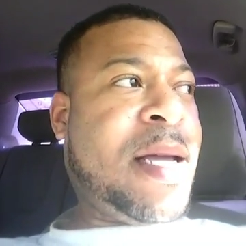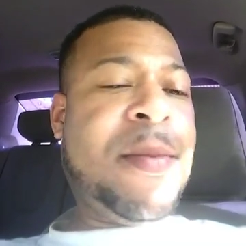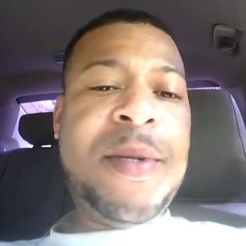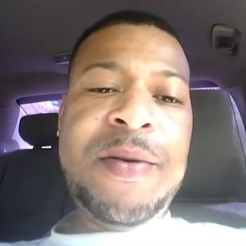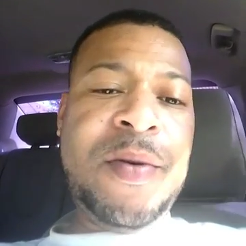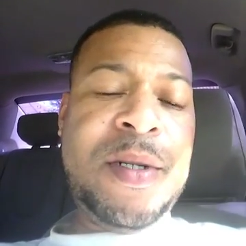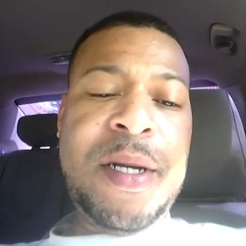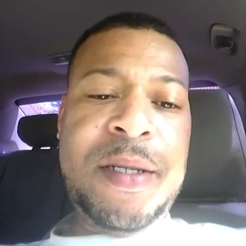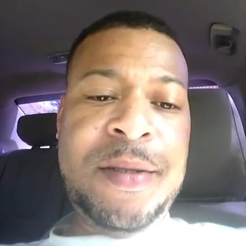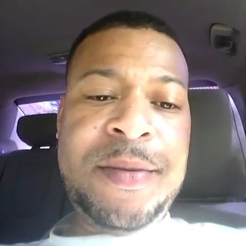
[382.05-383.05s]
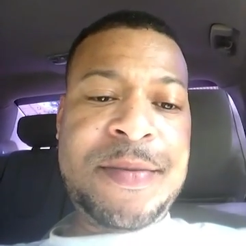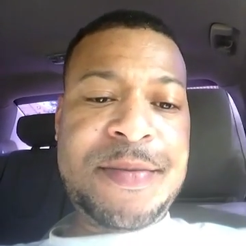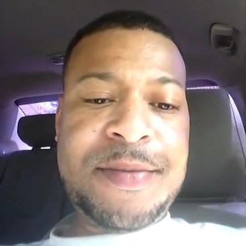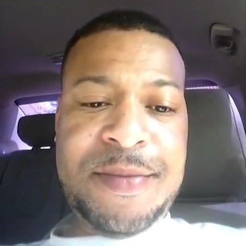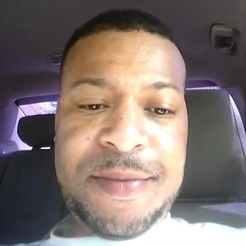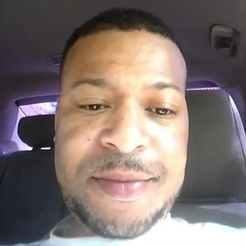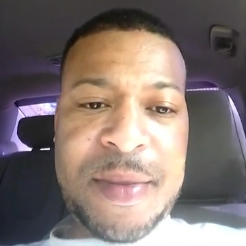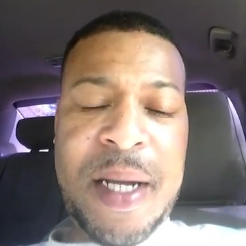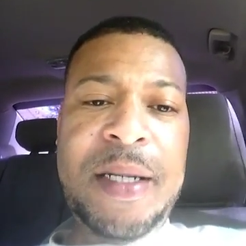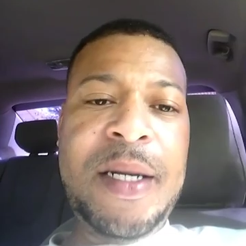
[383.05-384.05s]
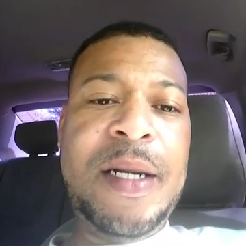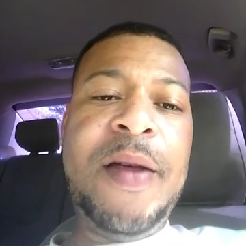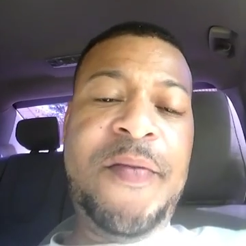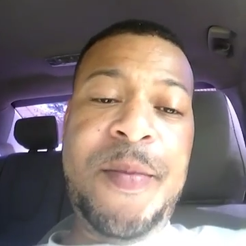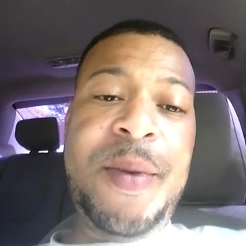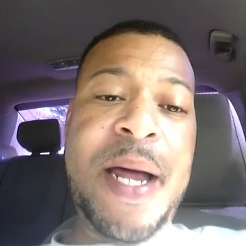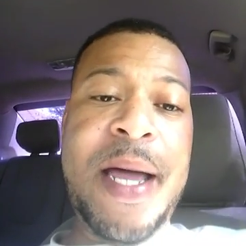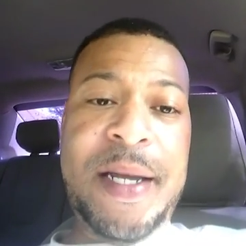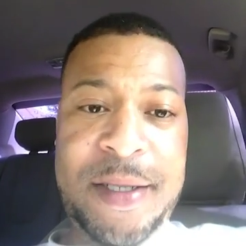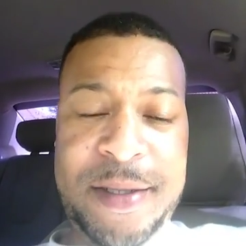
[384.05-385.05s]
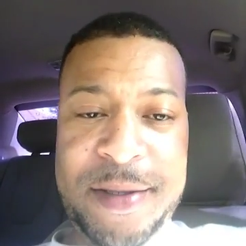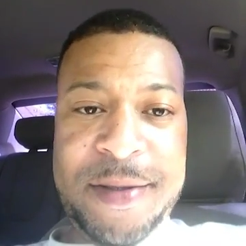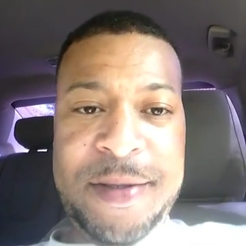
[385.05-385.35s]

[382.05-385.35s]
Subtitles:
he ain't been doing nothing. He ain't did nothing for blacks.